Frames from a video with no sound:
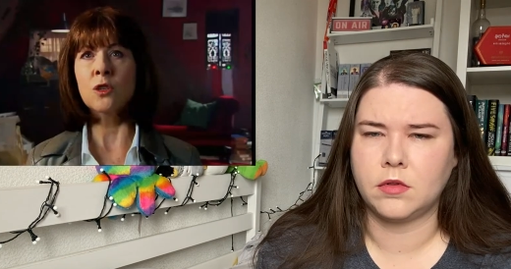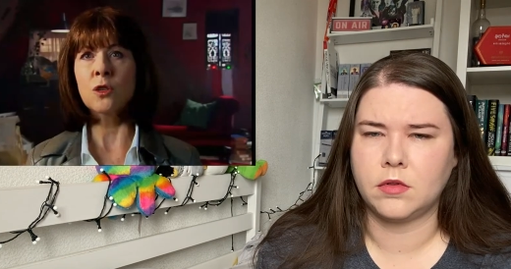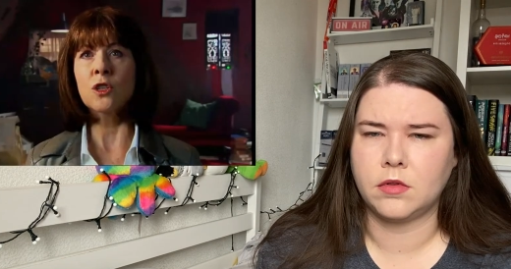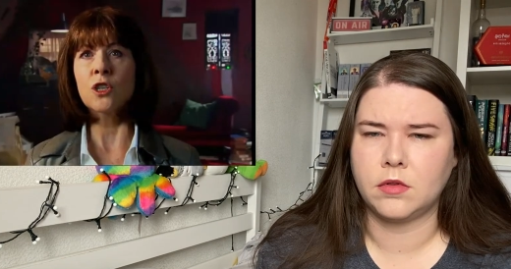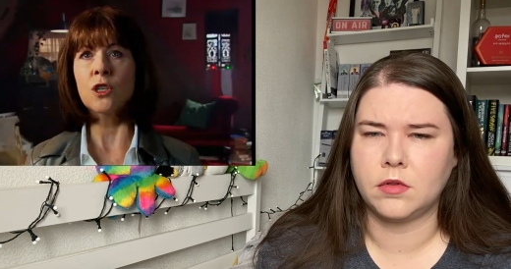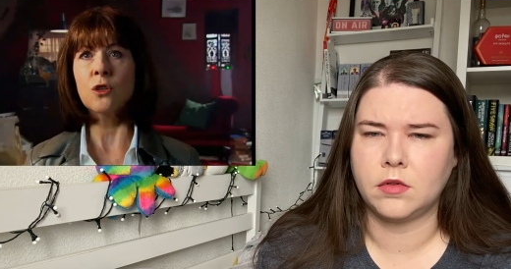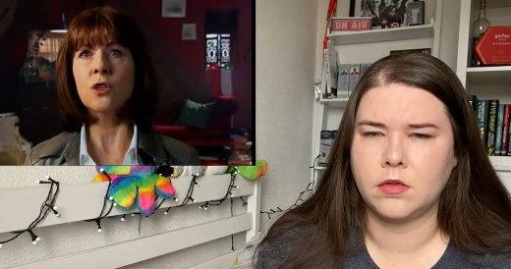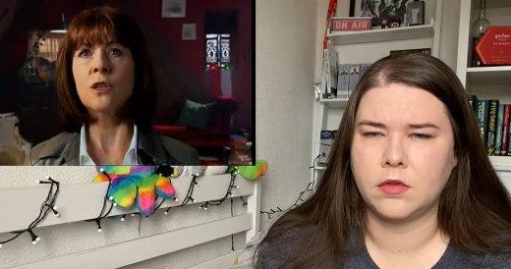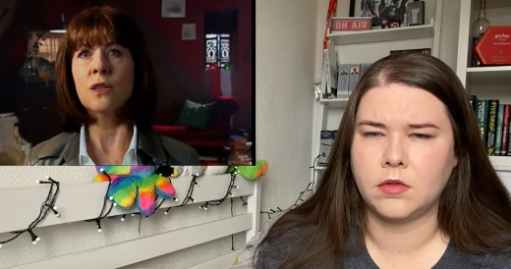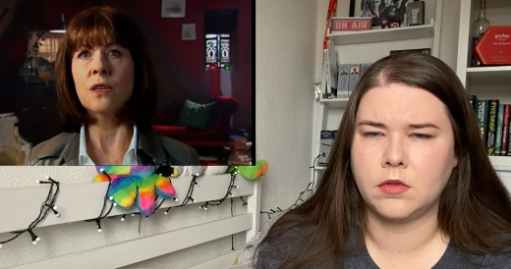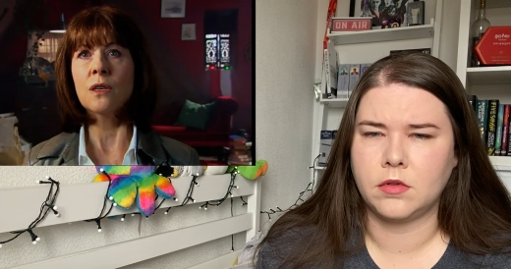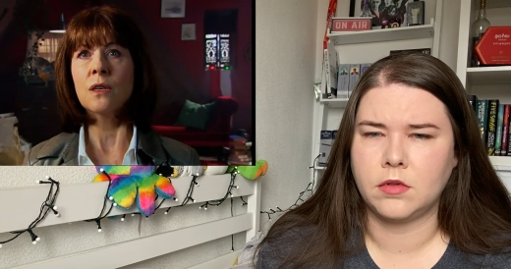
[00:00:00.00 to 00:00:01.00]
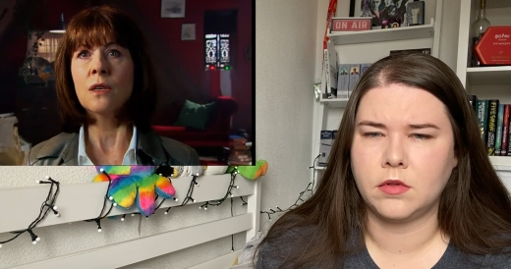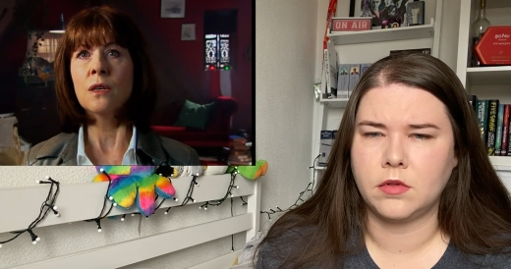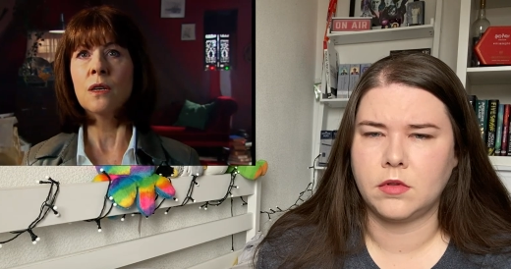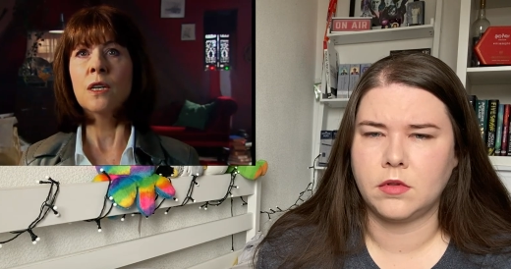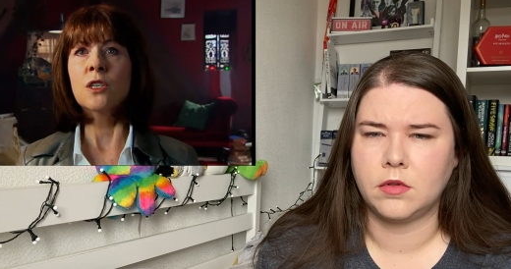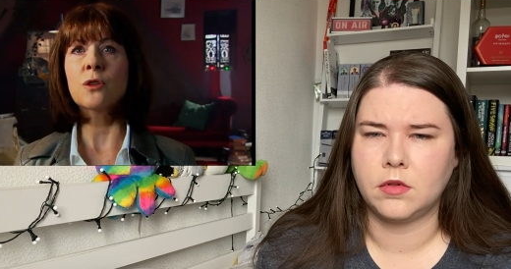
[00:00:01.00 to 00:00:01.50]
Speaker 1: children
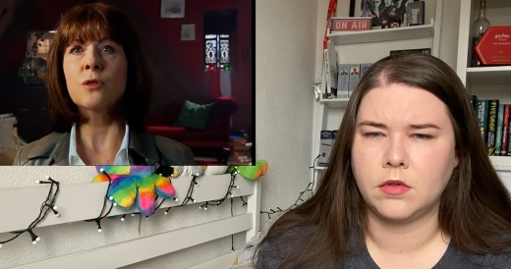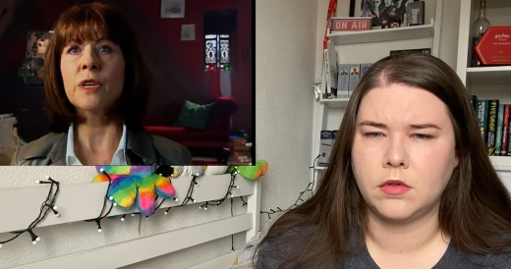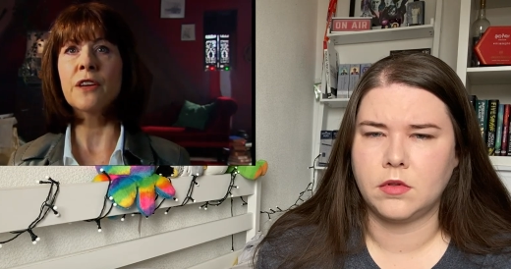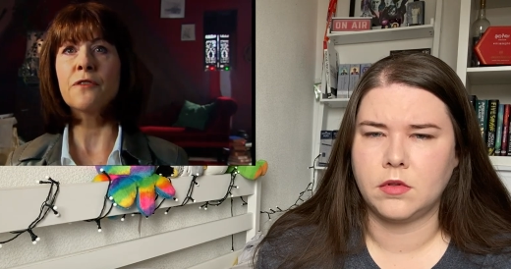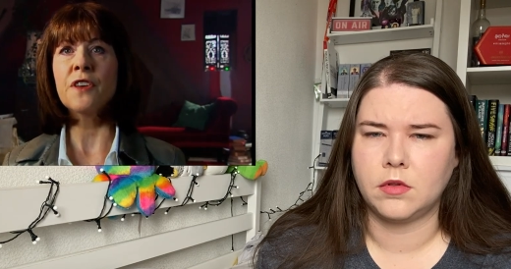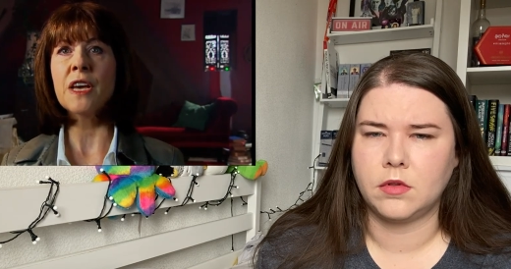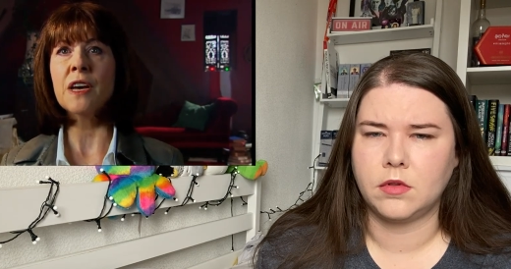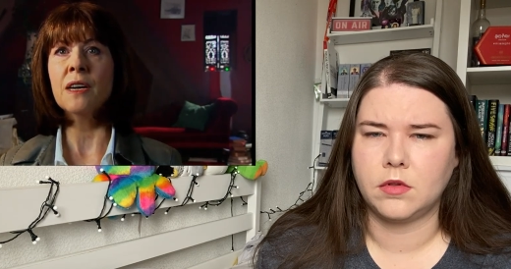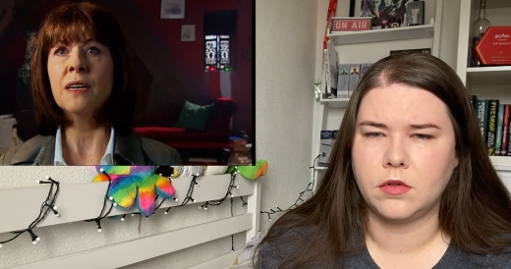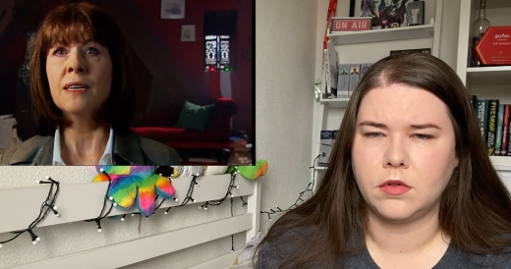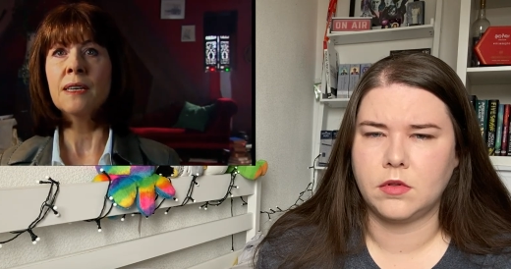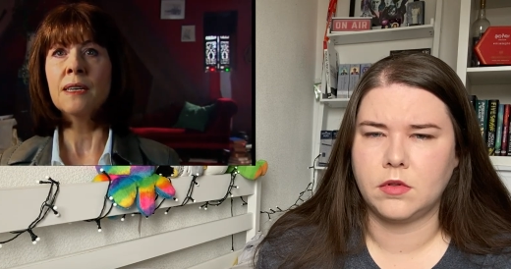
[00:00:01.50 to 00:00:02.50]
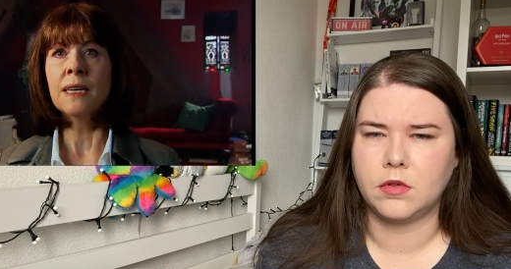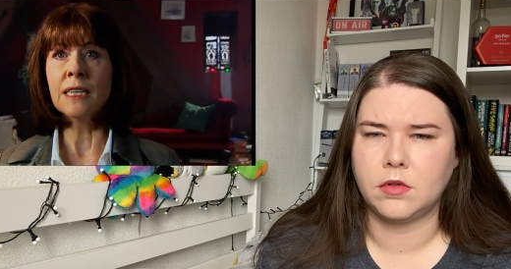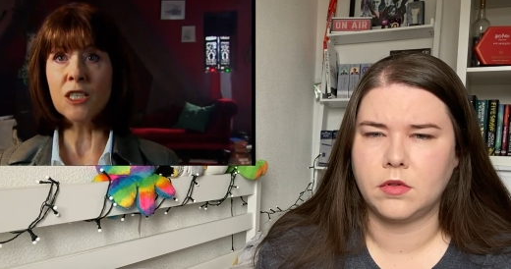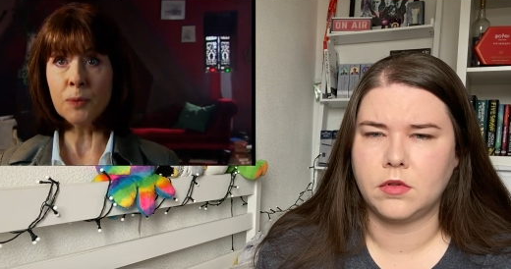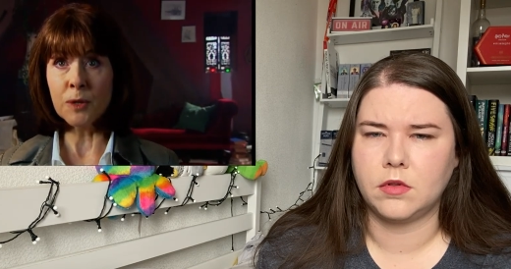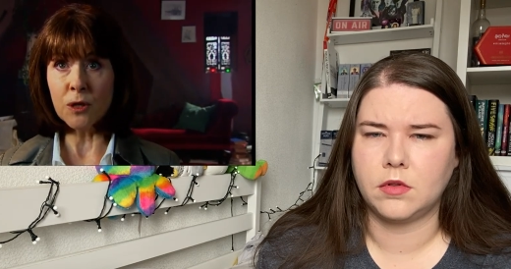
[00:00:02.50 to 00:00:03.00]
to create fear, and
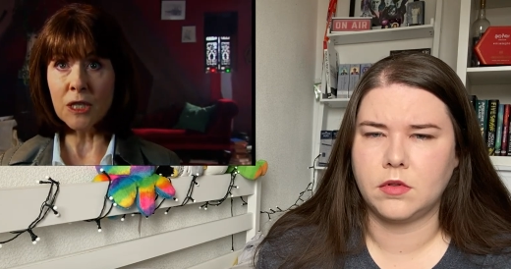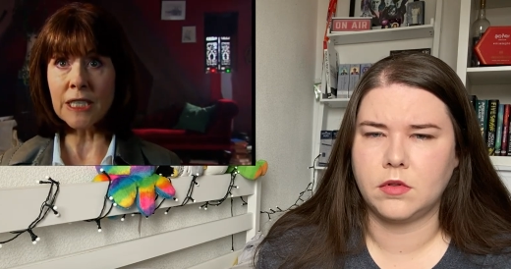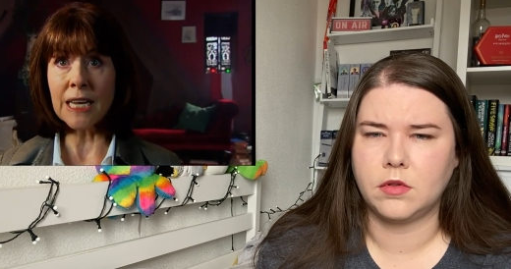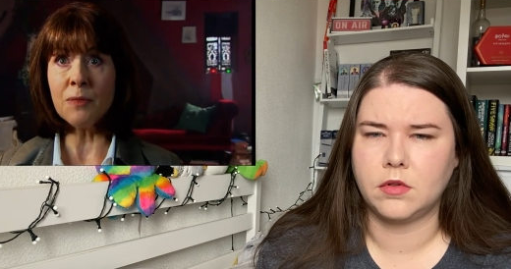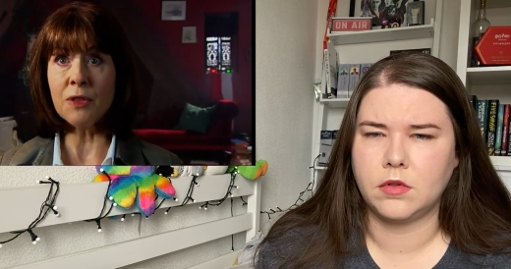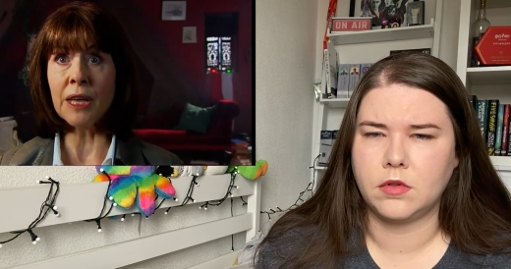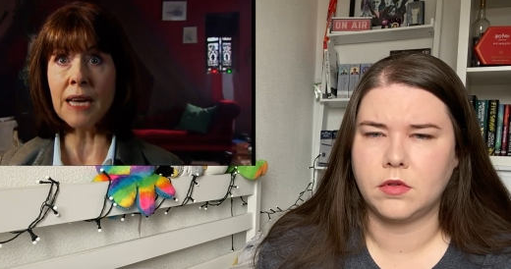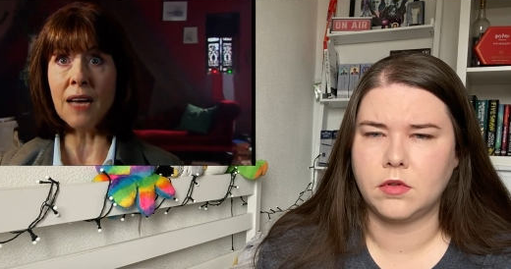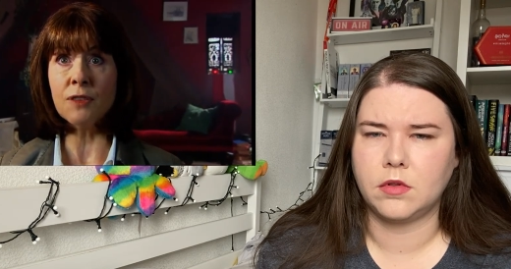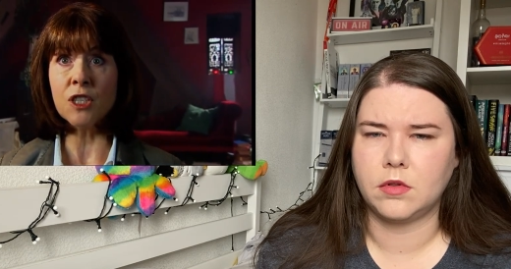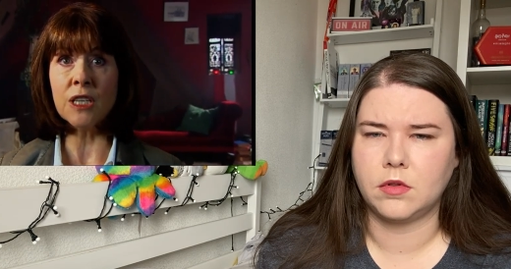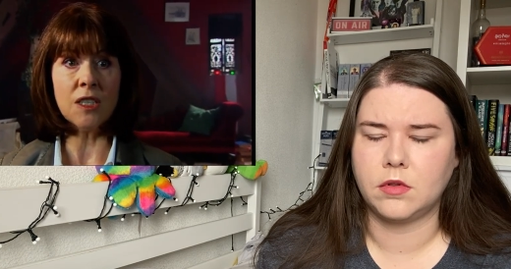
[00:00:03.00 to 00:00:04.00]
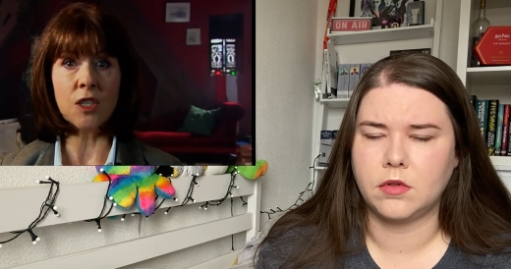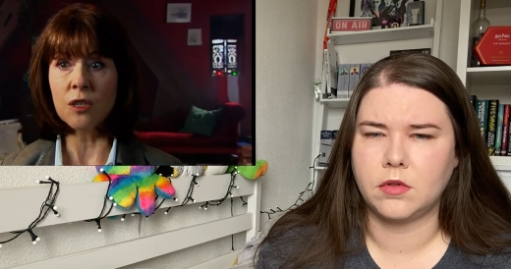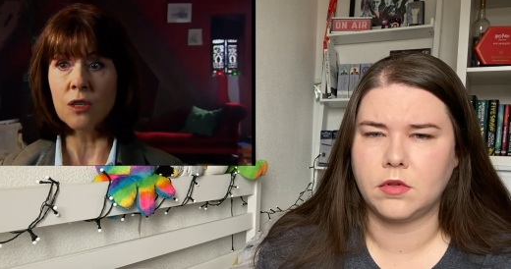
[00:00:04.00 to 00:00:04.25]
it's been doing the same thing ever since.